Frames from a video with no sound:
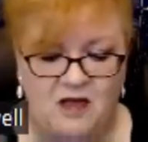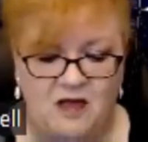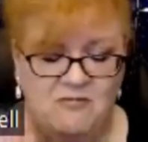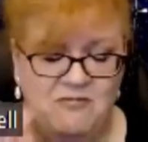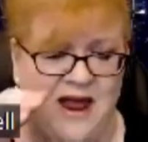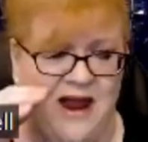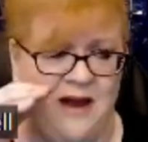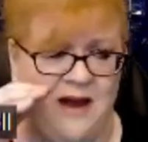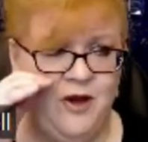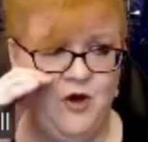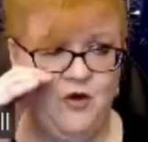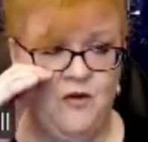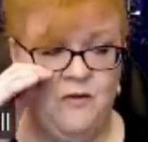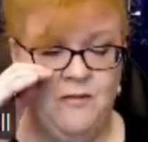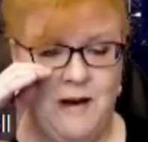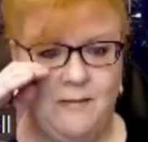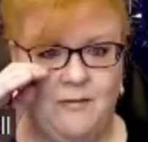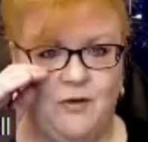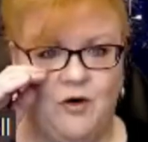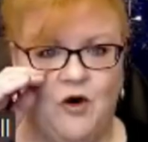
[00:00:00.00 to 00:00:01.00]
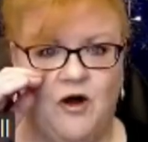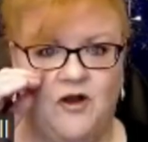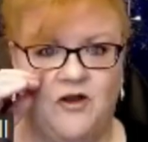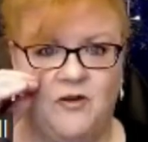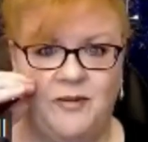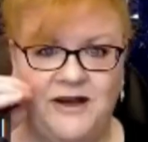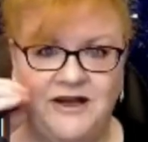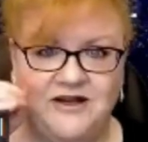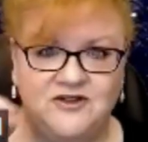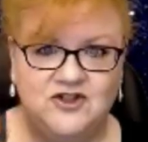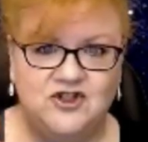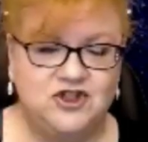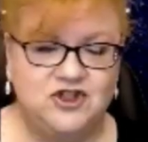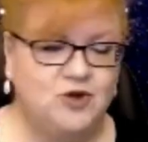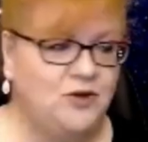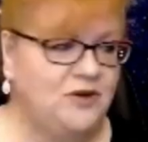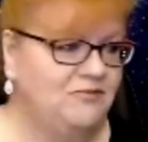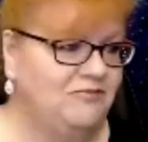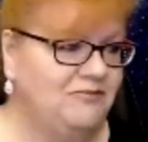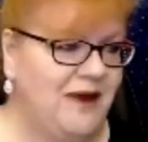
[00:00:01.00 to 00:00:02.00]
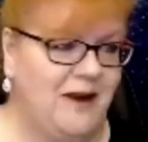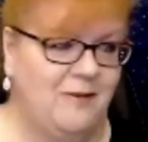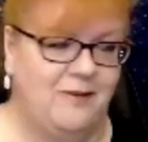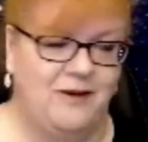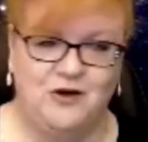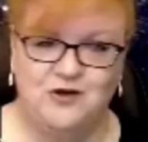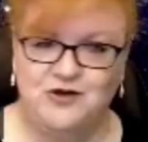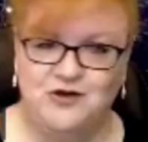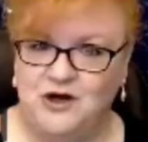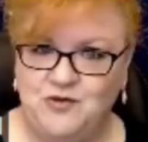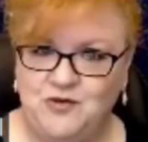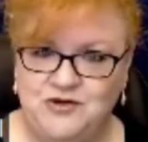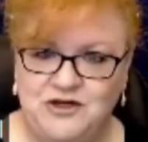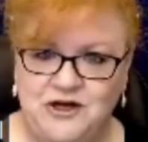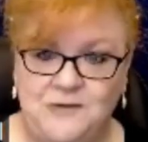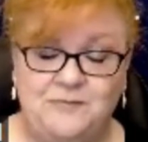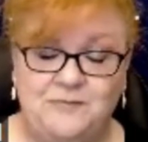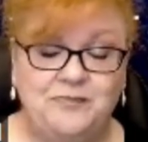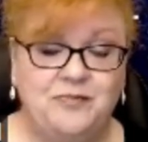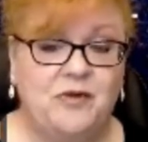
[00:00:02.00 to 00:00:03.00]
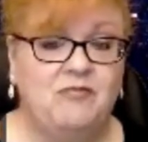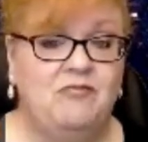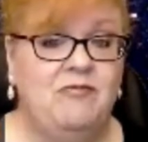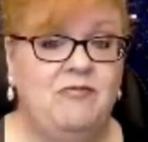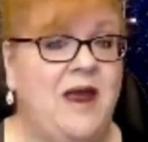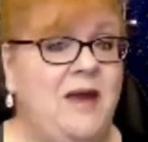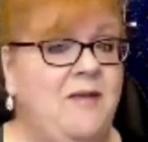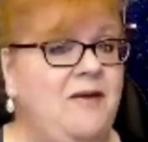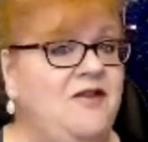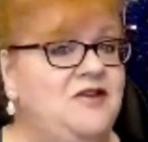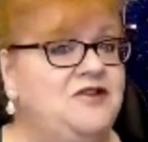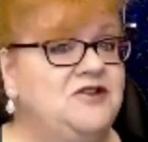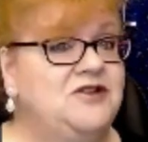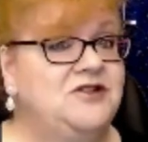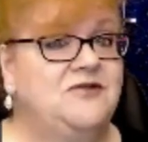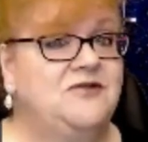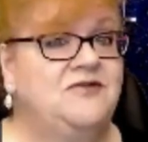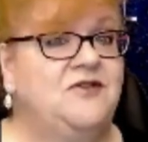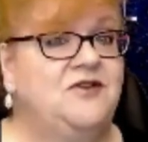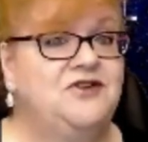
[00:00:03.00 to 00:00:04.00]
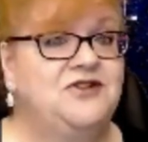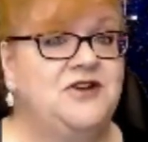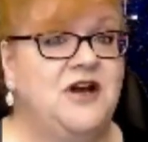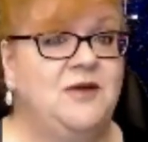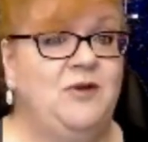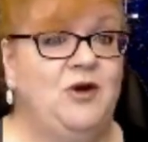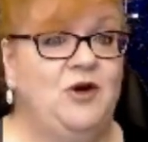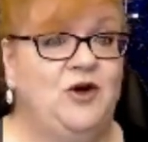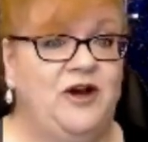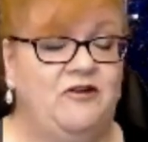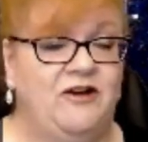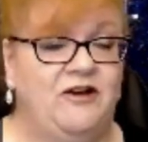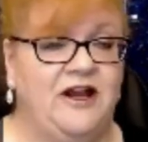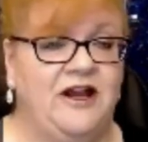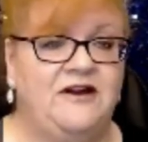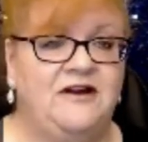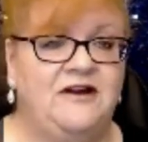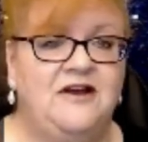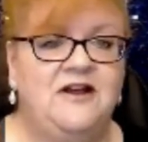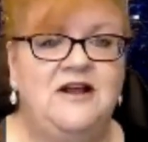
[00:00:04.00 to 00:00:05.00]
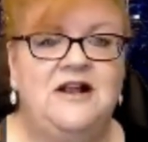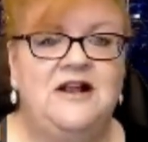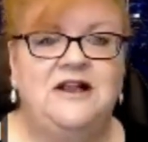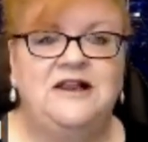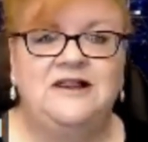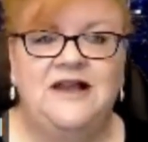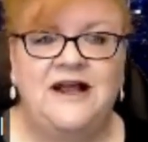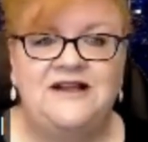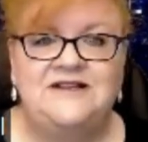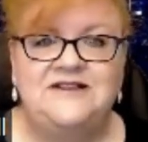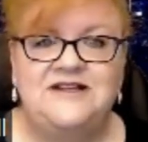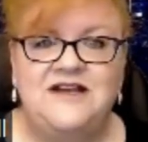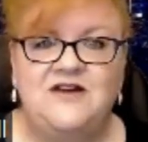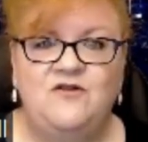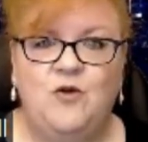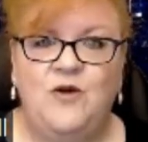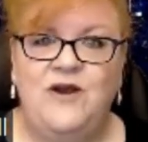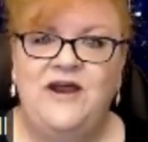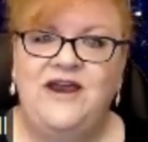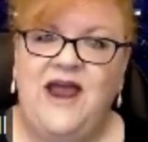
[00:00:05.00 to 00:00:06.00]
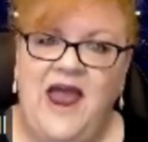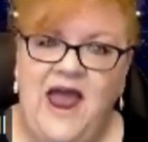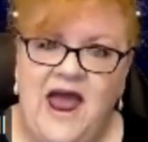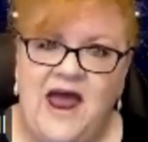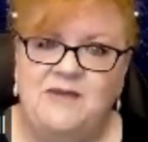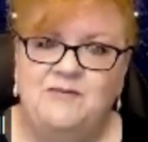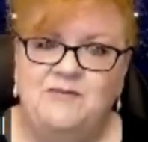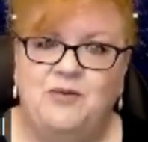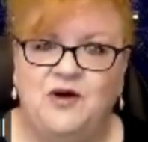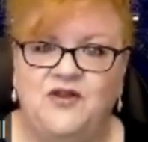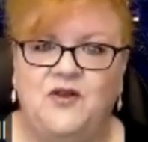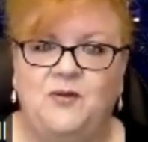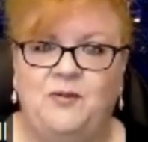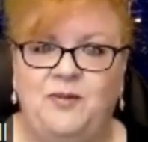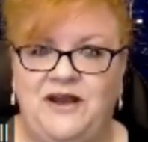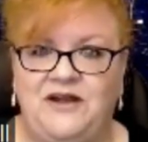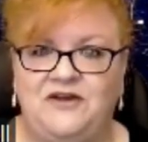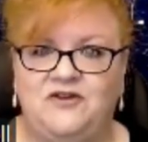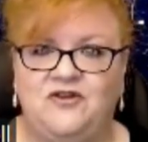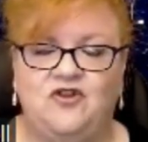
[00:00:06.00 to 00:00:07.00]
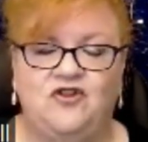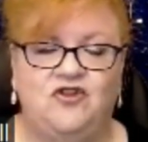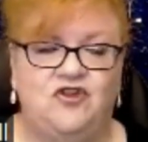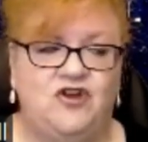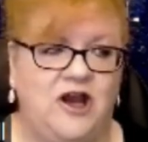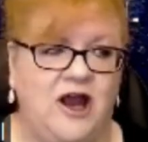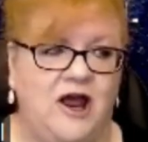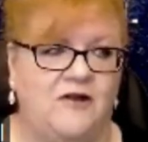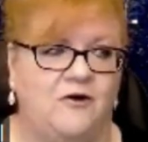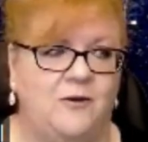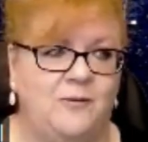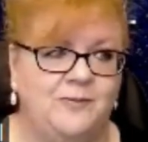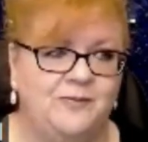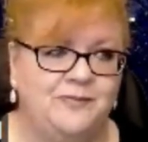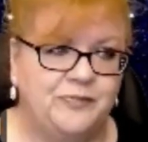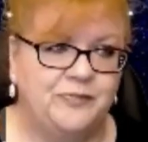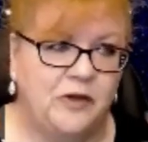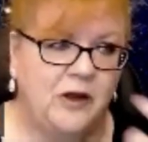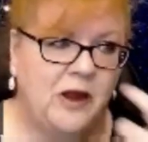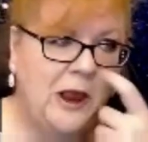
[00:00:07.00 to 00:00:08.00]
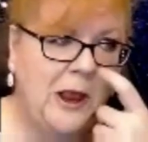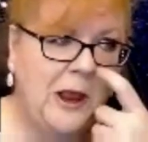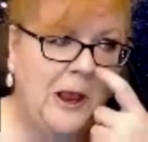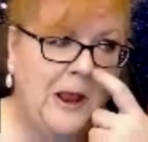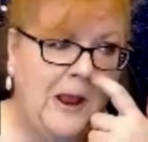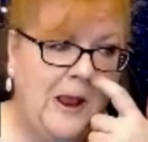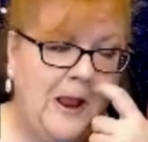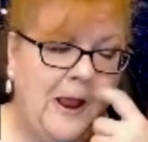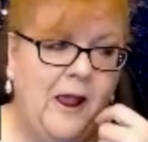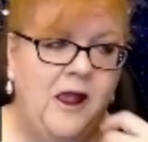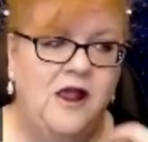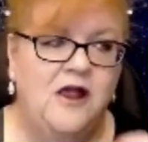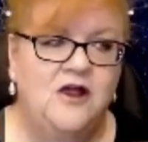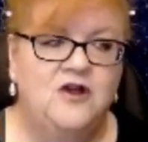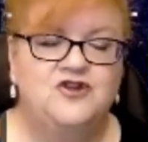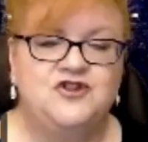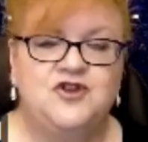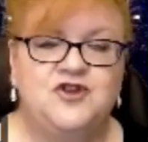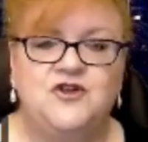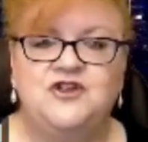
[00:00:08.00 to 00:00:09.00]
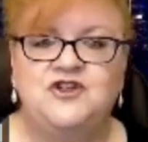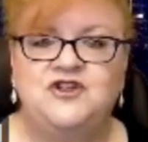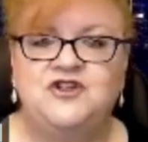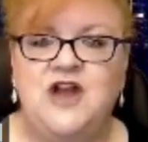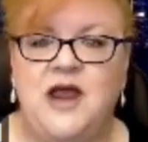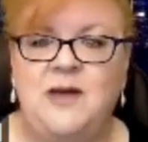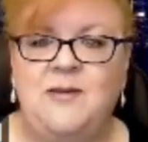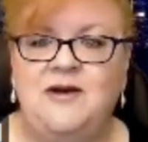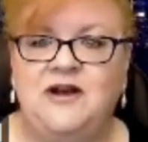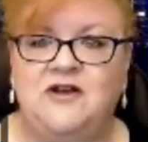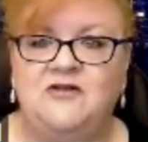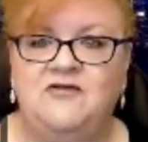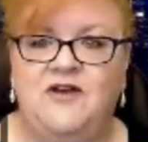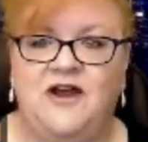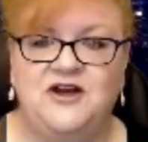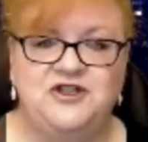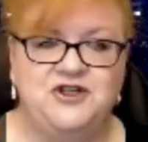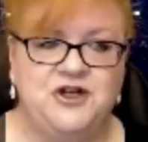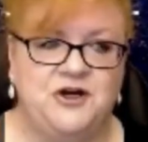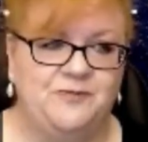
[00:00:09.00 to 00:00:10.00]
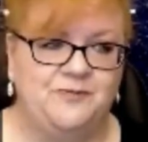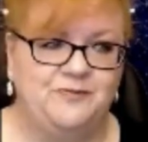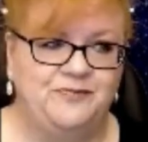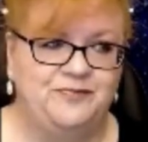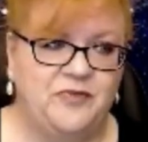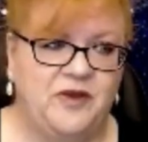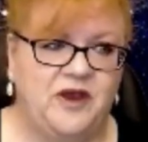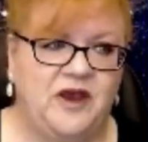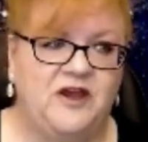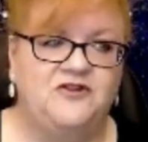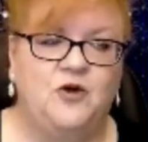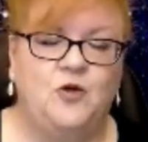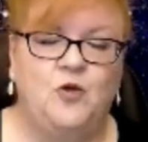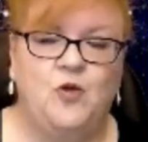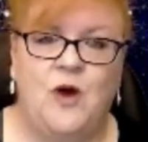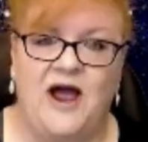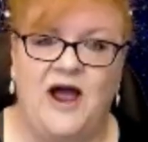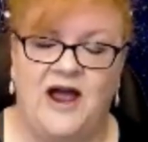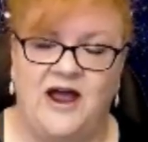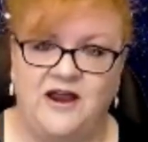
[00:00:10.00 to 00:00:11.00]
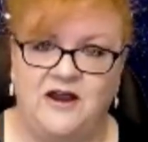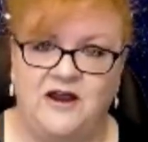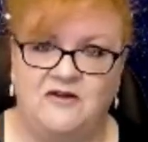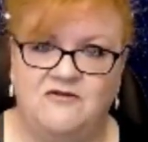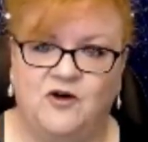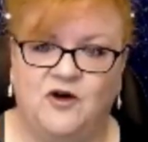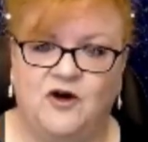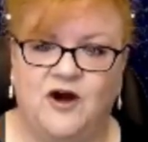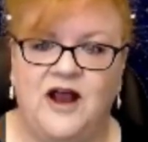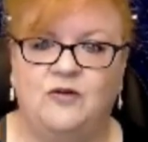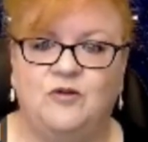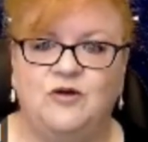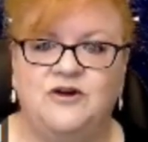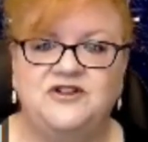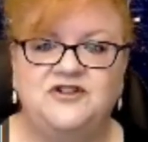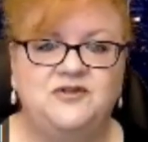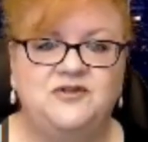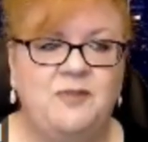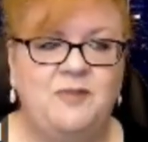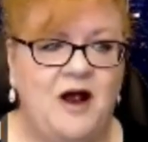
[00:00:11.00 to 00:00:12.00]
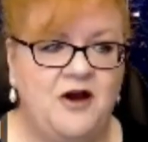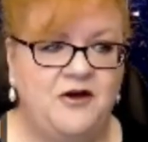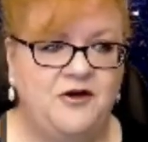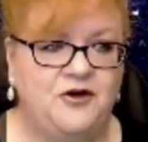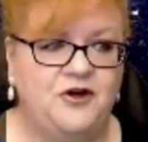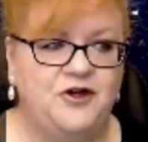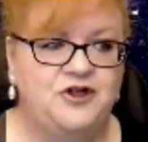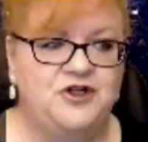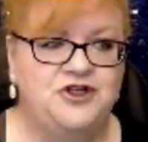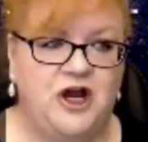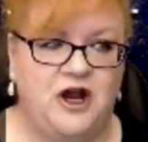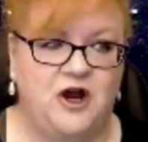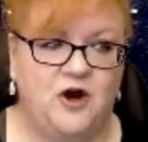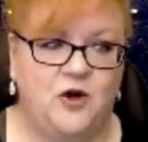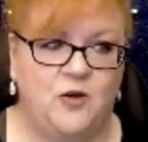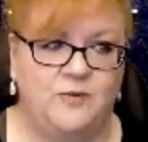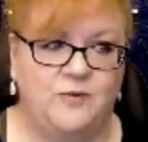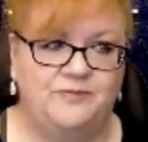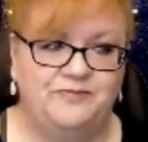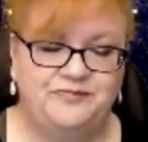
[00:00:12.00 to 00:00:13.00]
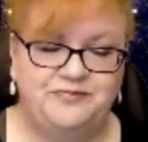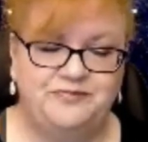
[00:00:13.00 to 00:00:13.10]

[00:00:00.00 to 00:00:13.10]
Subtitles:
Maybe you remember all the pieces to it. Maybe you don't. Maybe this is the first time you're hearing it. Let's see if we can put the pieces together. So the Stayman convention is a way for a responder to show